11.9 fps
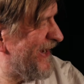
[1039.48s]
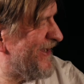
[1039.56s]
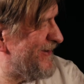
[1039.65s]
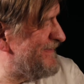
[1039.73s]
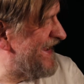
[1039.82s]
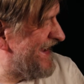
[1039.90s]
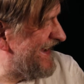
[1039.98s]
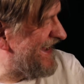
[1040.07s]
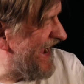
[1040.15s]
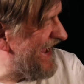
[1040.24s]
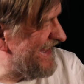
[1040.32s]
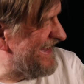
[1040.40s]
I could make a
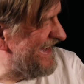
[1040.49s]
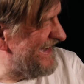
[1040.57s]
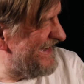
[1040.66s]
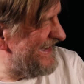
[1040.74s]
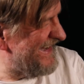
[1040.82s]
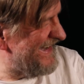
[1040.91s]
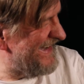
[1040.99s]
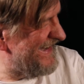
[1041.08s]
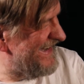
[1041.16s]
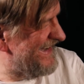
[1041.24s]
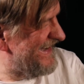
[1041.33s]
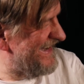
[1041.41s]

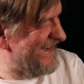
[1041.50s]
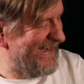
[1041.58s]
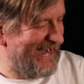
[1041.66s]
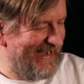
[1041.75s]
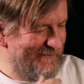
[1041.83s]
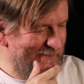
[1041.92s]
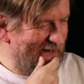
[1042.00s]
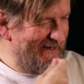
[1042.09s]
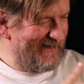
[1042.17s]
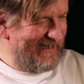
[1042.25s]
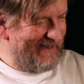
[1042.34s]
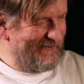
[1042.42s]
gag.
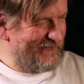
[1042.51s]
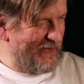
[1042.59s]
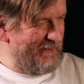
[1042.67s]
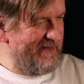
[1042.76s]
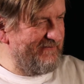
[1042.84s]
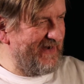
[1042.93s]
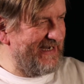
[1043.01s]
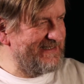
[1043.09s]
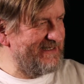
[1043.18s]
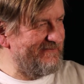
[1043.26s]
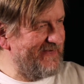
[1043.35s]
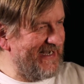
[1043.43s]
But for me,
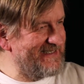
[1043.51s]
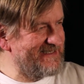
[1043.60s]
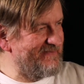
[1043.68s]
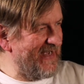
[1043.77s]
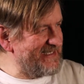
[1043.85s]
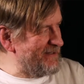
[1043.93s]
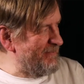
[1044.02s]
that's